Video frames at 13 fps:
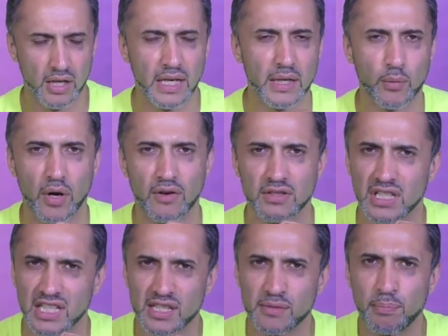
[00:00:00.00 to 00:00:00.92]
where it's
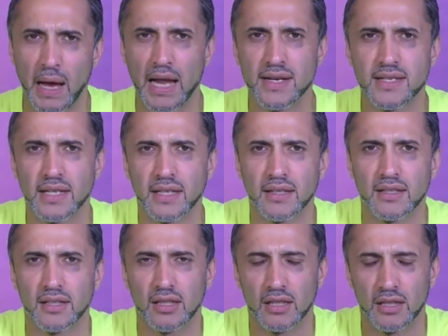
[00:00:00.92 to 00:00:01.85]
expanding,
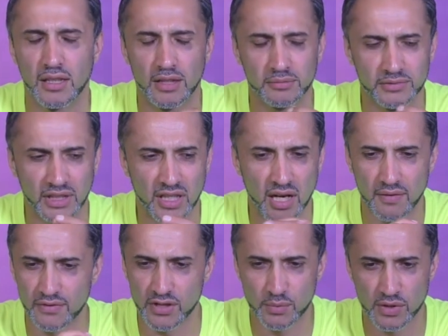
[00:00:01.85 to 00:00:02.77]
um, the
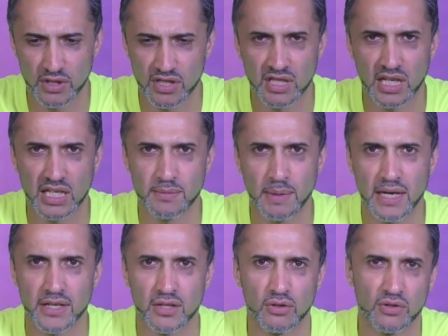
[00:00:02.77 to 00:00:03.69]
coverage which is
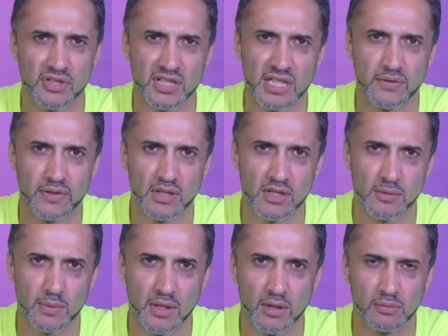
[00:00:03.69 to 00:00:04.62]
expanding on TV as
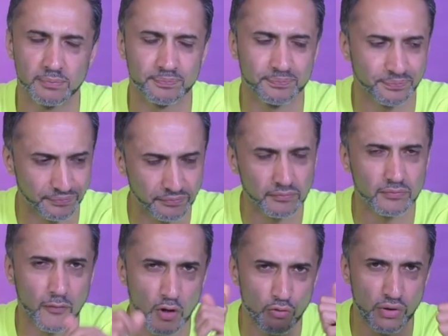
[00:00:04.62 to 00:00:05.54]
well.
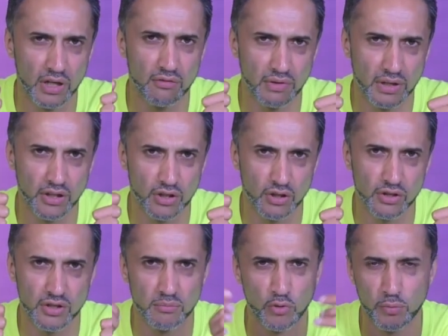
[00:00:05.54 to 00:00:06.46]
Really, really
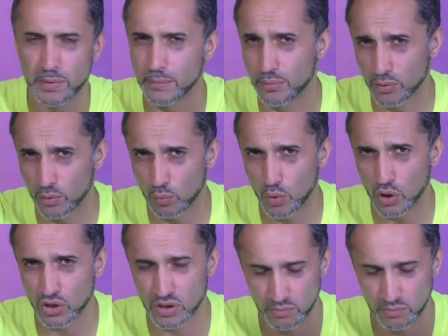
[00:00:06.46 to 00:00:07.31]
good. The more people that watch,